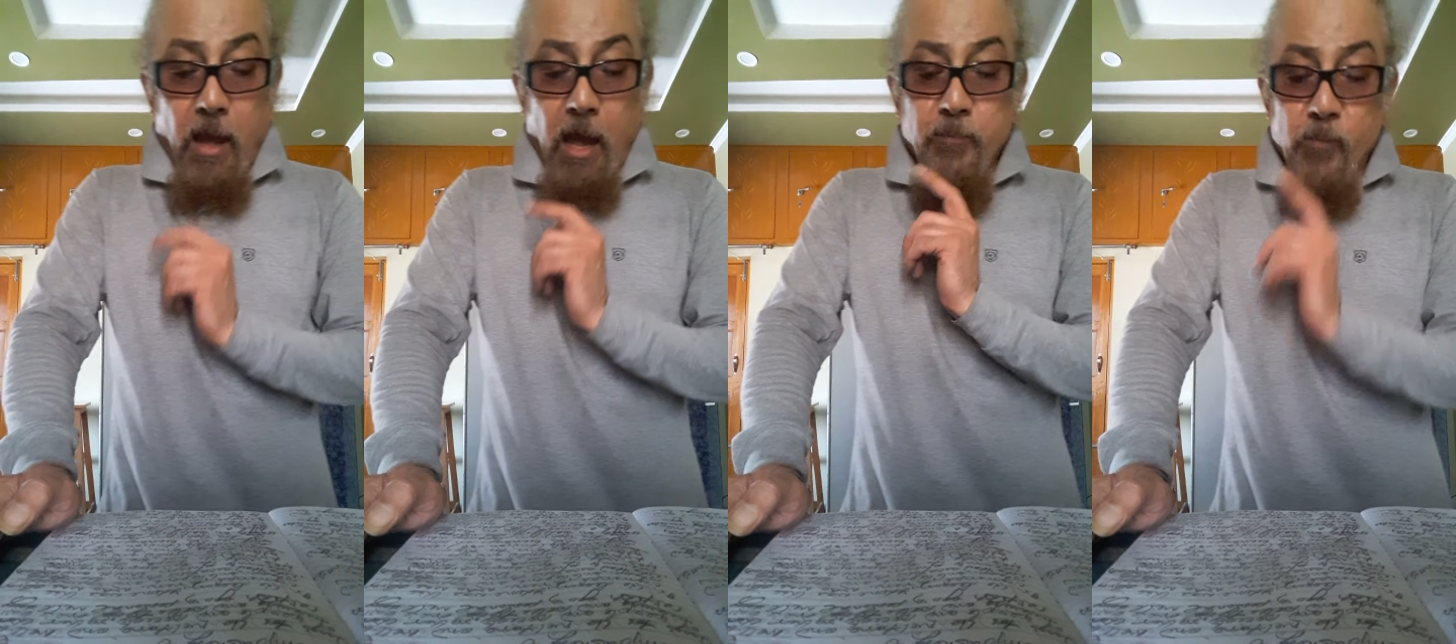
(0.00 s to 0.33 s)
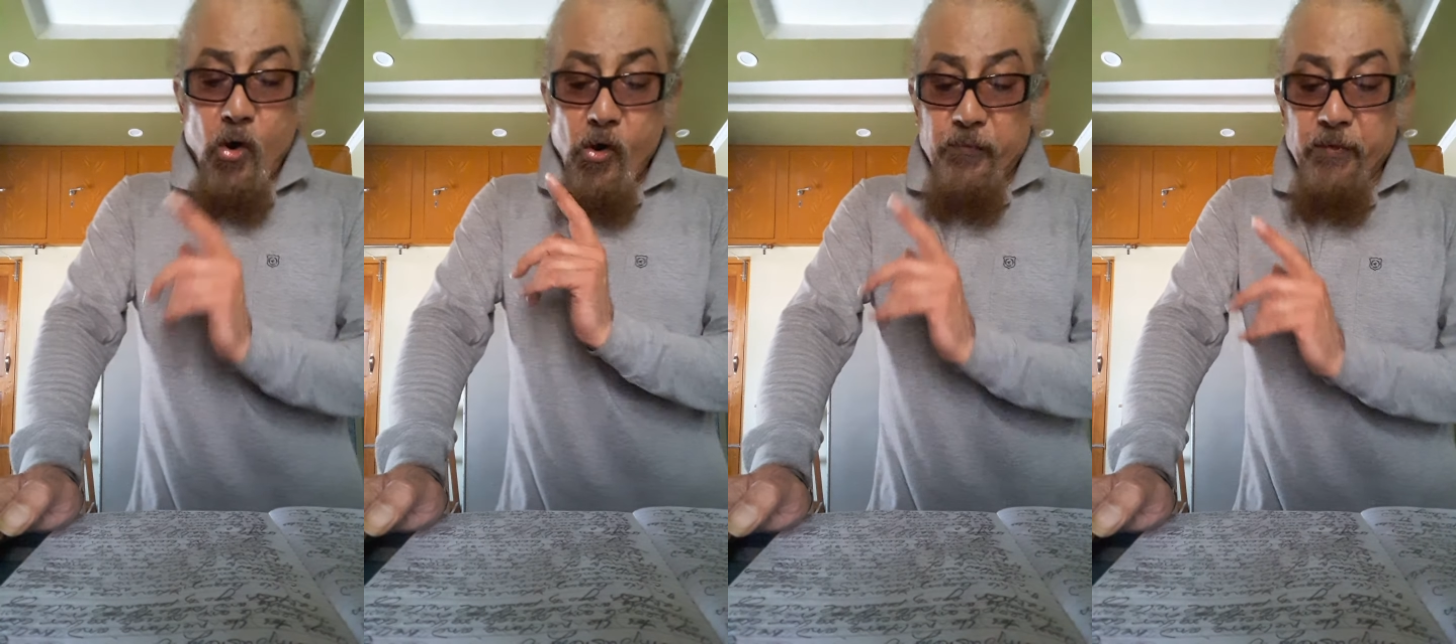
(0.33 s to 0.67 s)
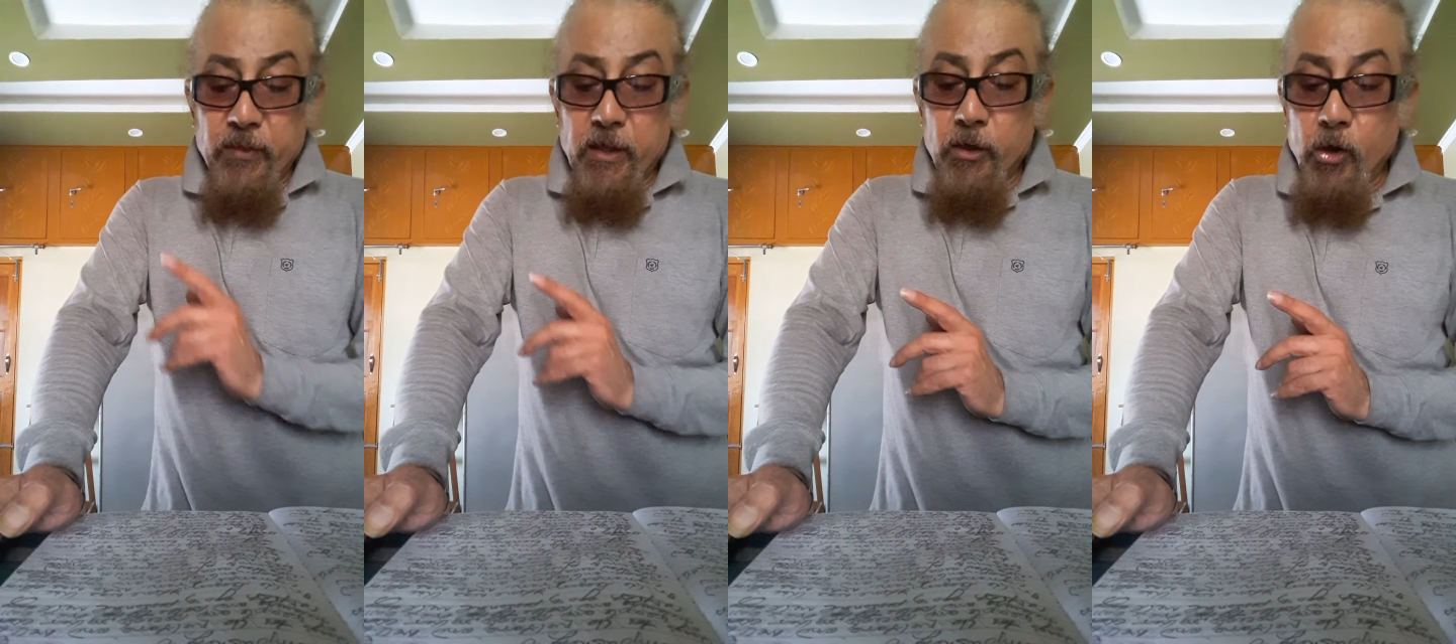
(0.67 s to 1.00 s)
And more
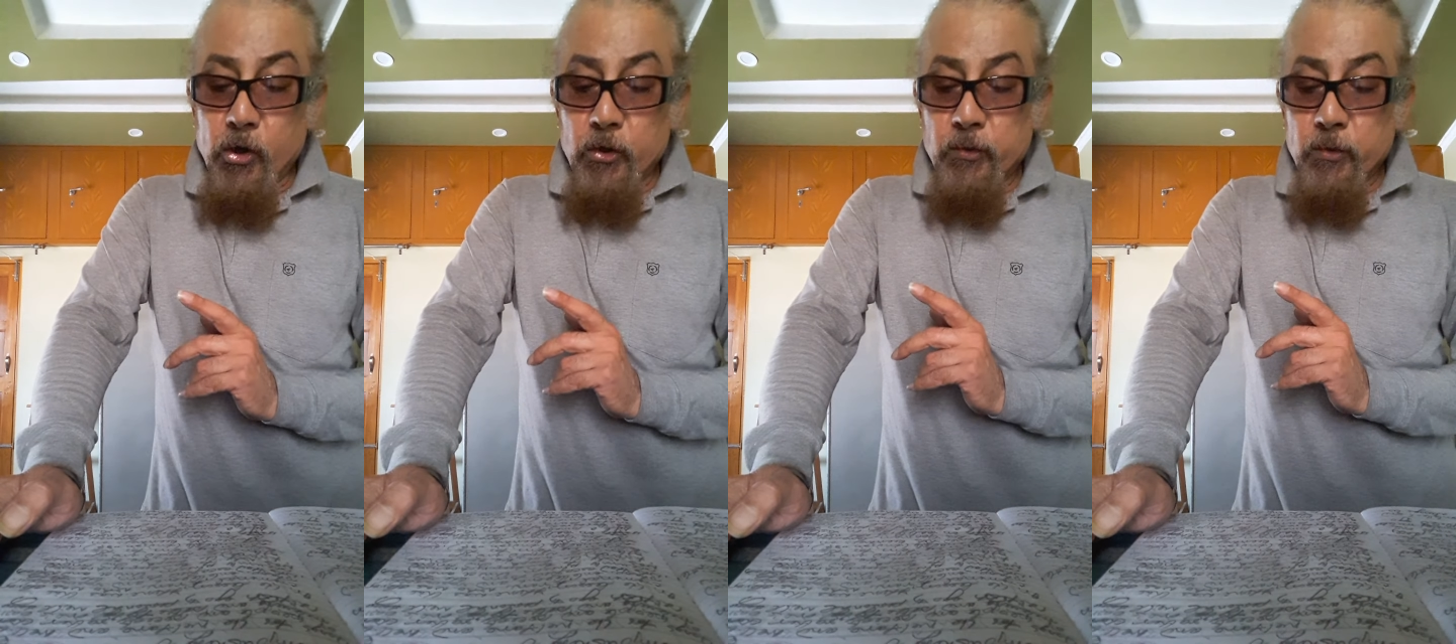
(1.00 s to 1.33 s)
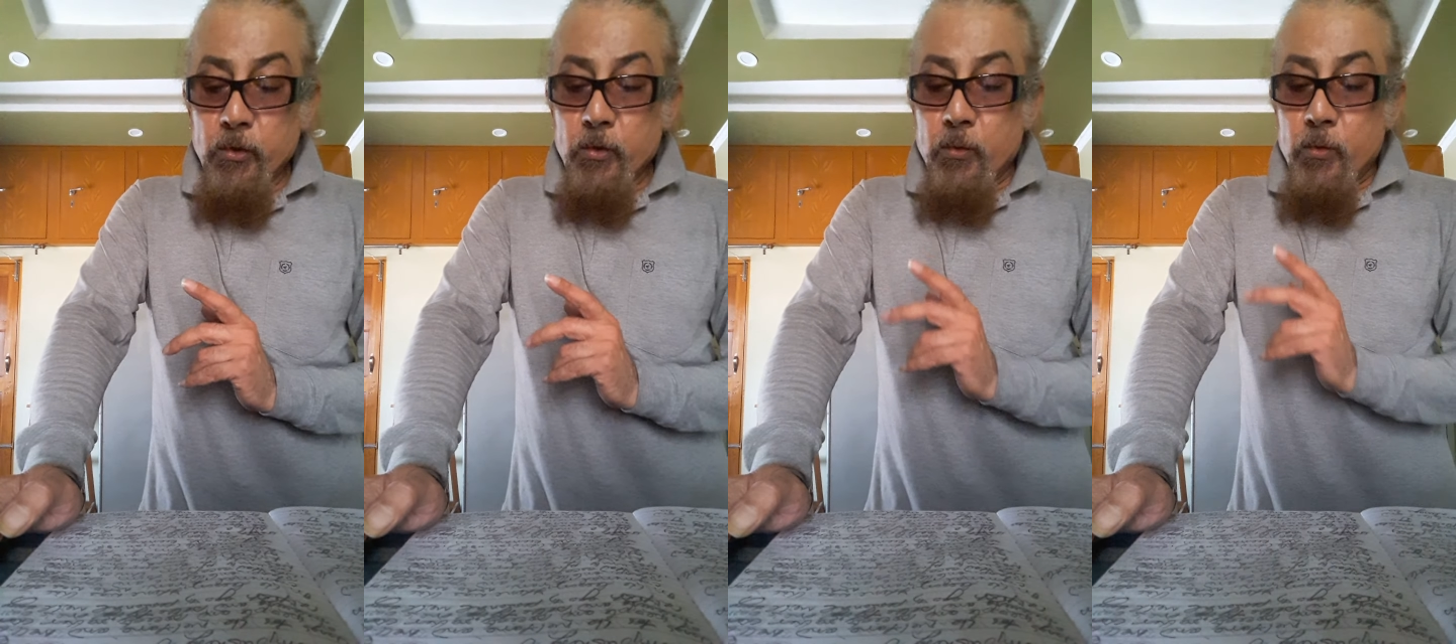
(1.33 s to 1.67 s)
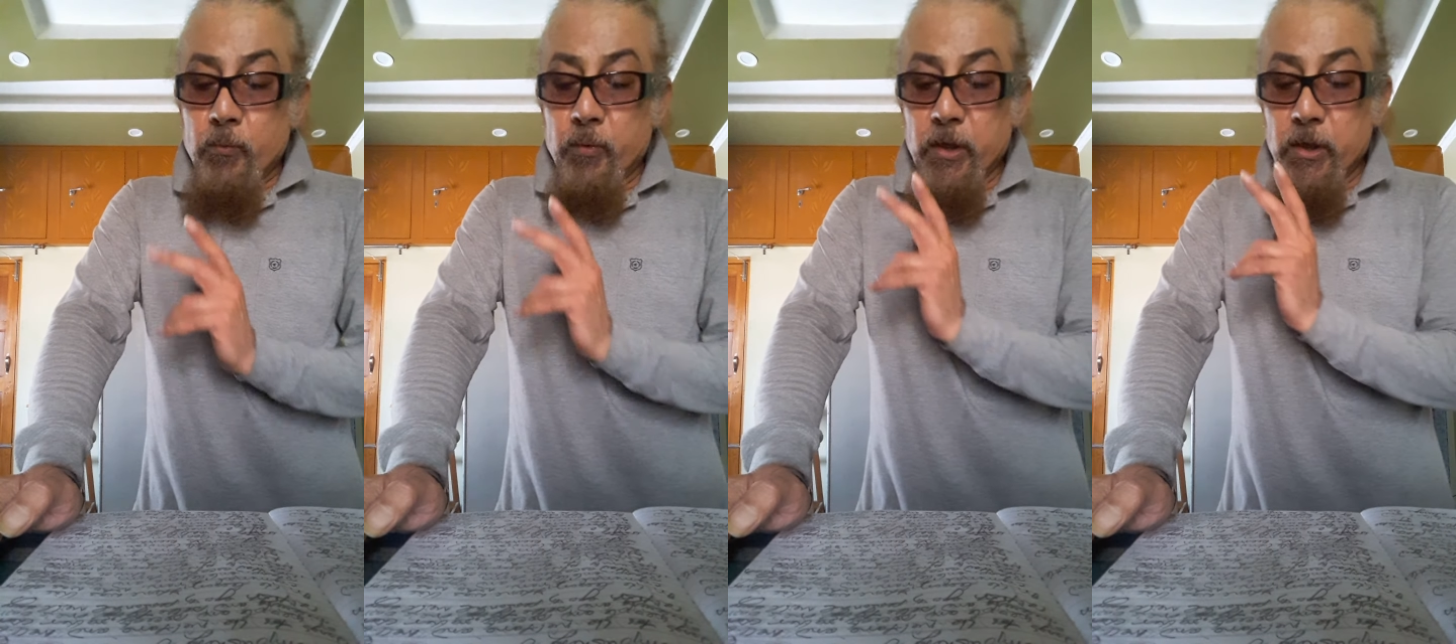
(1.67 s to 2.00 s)
often than not,
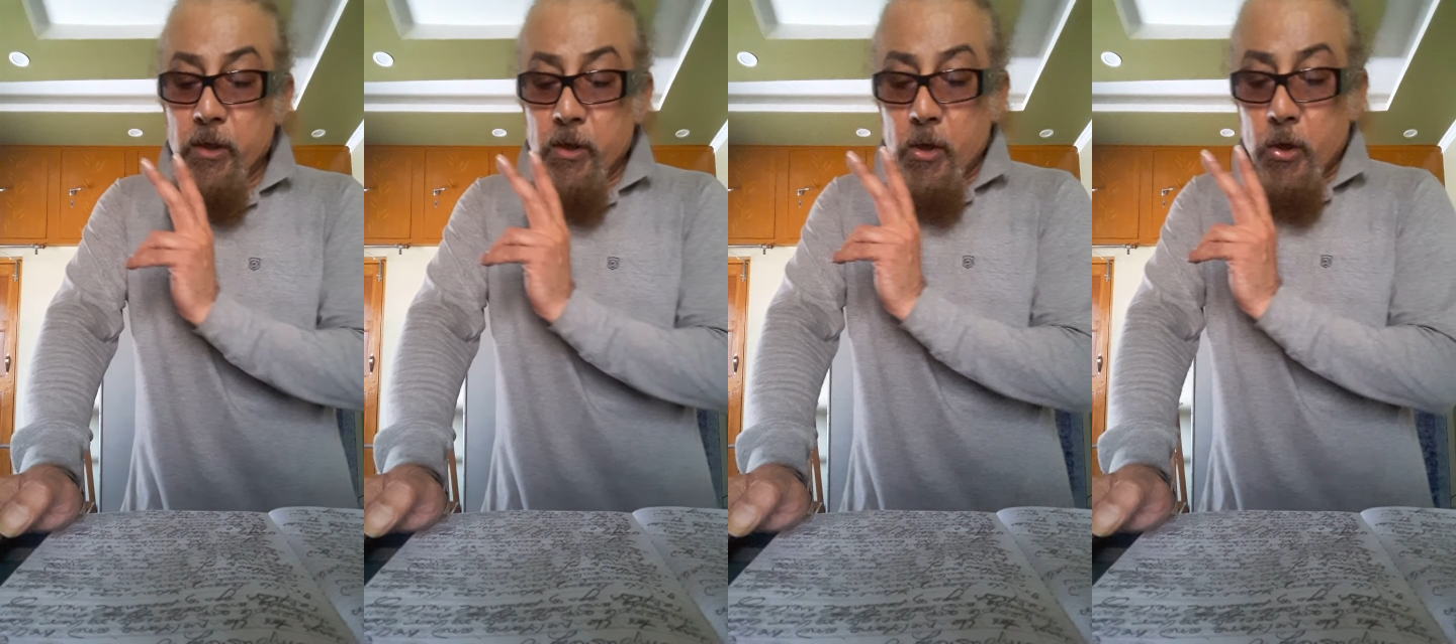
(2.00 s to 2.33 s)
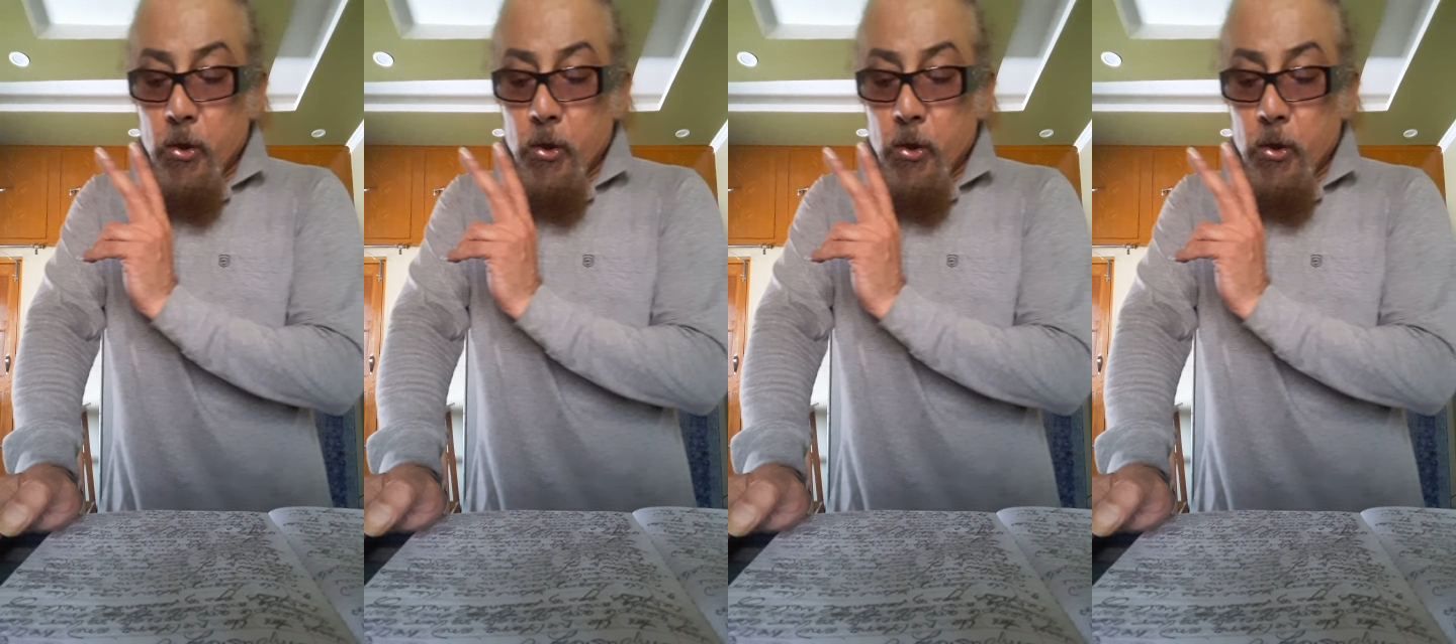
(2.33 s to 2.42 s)
we